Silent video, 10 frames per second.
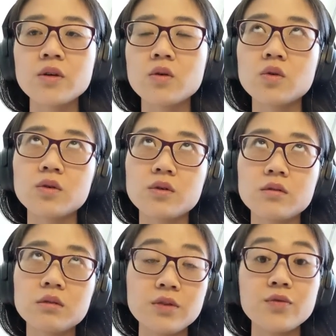
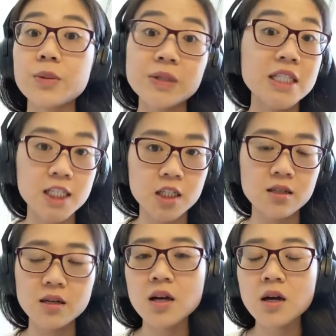the
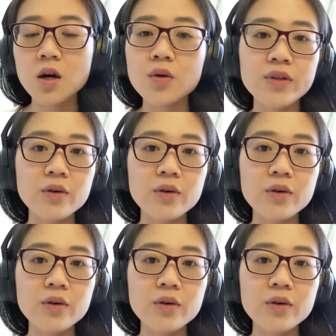repetition of